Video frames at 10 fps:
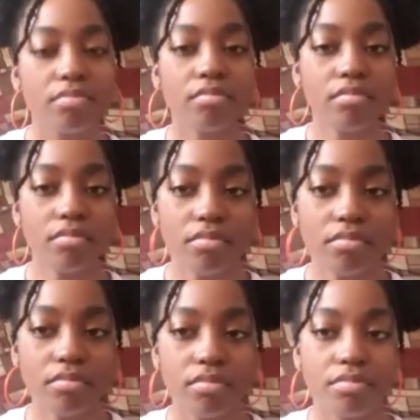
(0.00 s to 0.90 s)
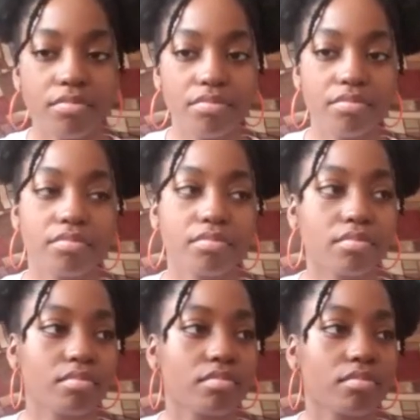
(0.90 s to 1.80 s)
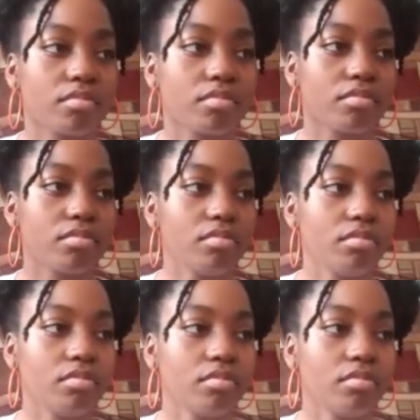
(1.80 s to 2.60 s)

This person isn't speaking.